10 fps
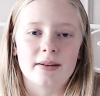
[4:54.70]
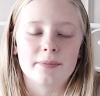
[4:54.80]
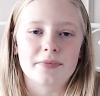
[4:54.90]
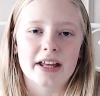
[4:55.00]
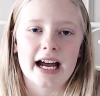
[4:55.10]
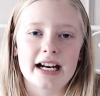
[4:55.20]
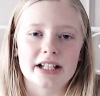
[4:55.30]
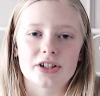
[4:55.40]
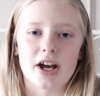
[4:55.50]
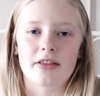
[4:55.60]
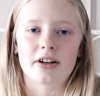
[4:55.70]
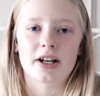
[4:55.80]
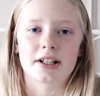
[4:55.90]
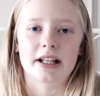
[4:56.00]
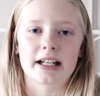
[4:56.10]
they had each other, and
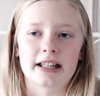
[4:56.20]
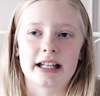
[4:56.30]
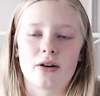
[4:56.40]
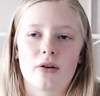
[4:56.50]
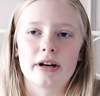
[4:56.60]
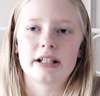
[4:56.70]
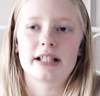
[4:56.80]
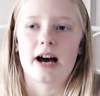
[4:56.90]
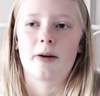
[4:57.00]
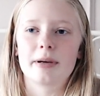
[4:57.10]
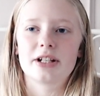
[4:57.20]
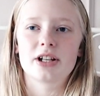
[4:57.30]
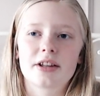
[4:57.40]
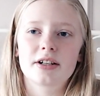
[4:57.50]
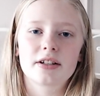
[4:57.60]
like they'd always help each
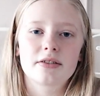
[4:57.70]
other through.